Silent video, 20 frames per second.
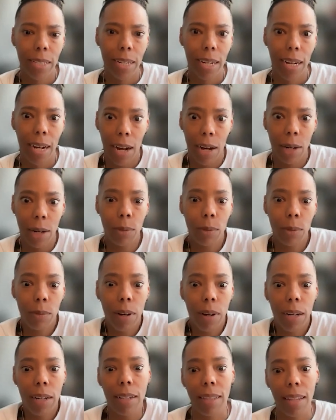How do we
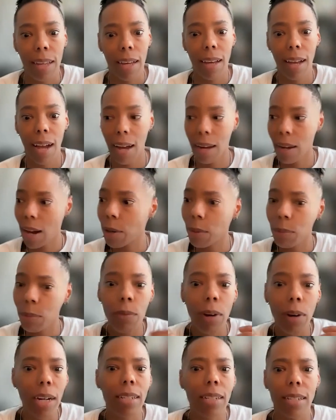reckon that? How, how do we
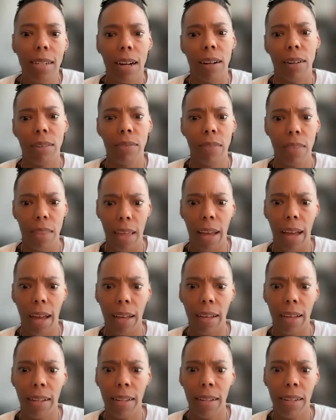reconcile
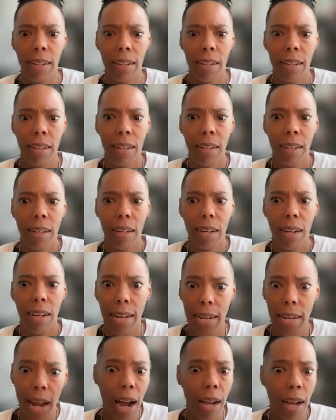that
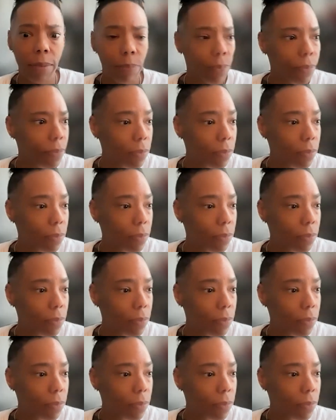and not